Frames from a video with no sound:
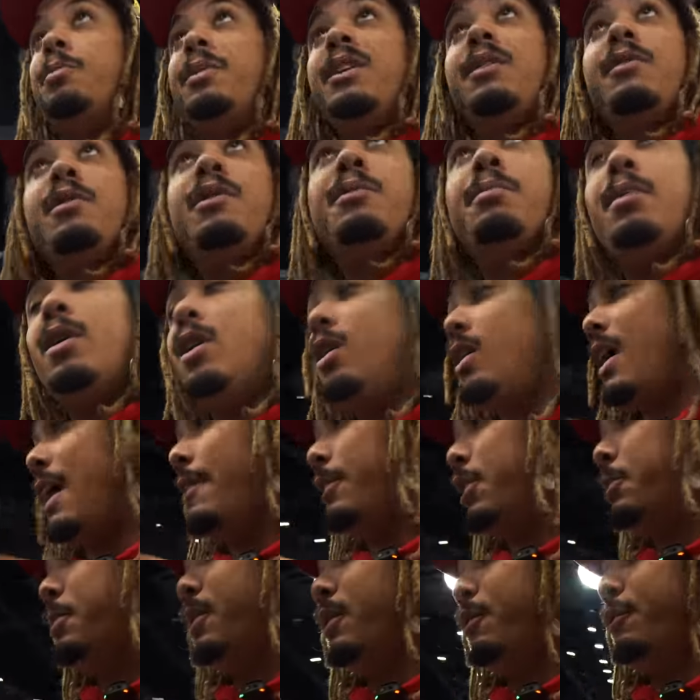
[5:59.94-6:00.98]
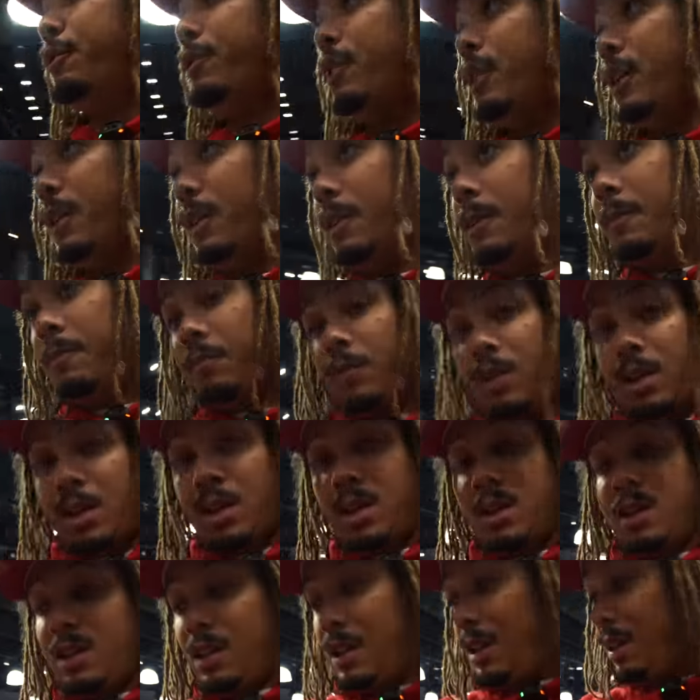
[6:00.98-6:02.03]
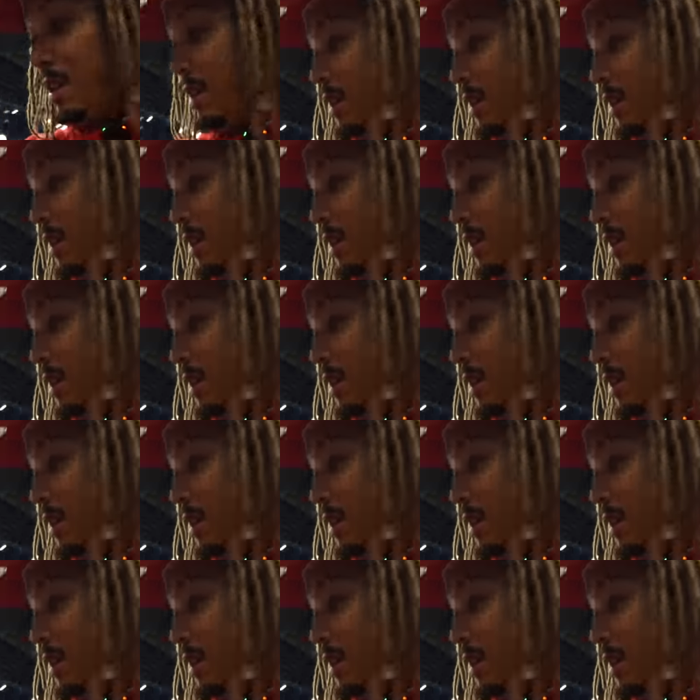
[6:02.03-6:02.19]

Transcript: bit of a ball, have a little bit of fun, and